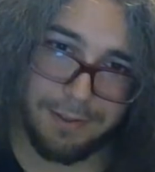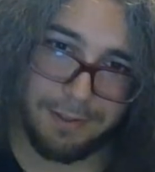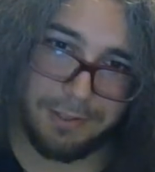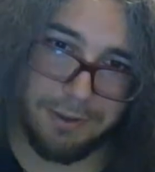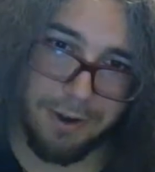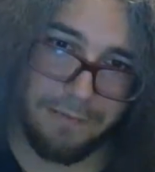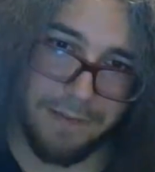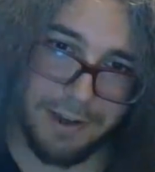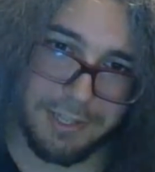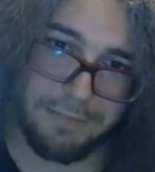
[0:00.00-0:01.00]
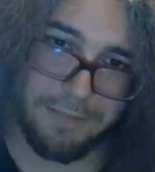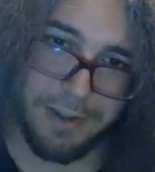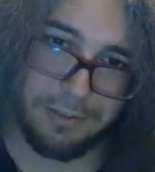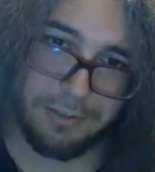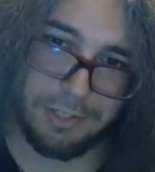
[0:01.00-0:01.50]
Star Fox
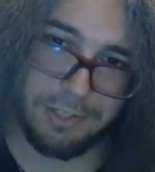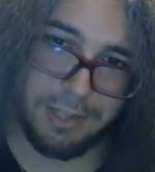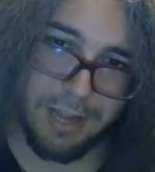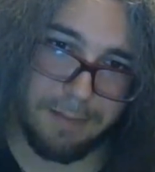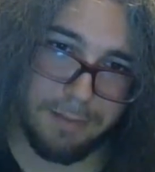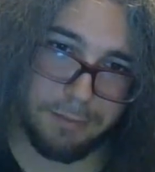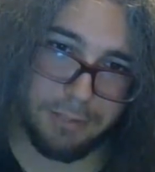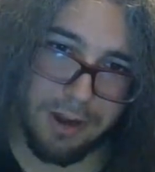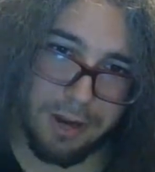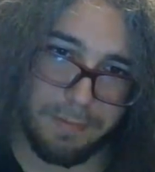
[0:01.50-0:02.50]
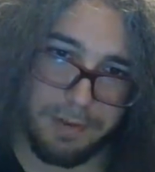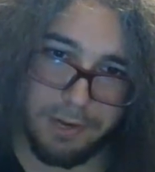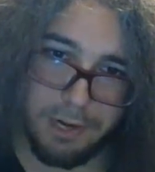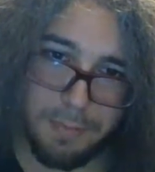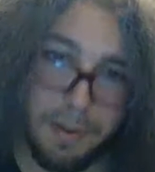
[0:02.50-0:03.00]
Adventures is a game that was going to be
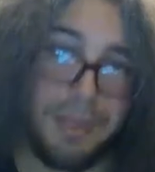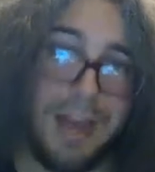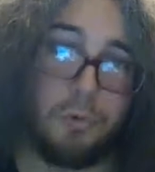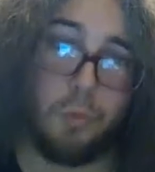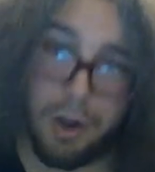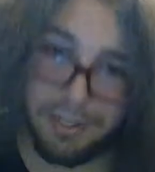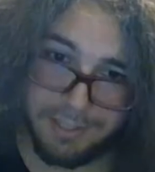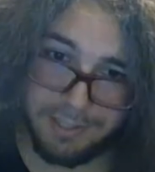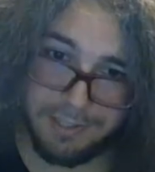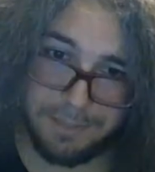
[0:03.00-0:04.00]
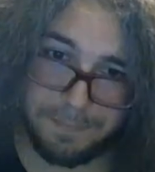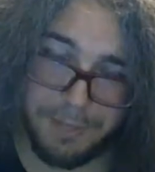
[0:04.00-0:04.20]
good, but then wasn't.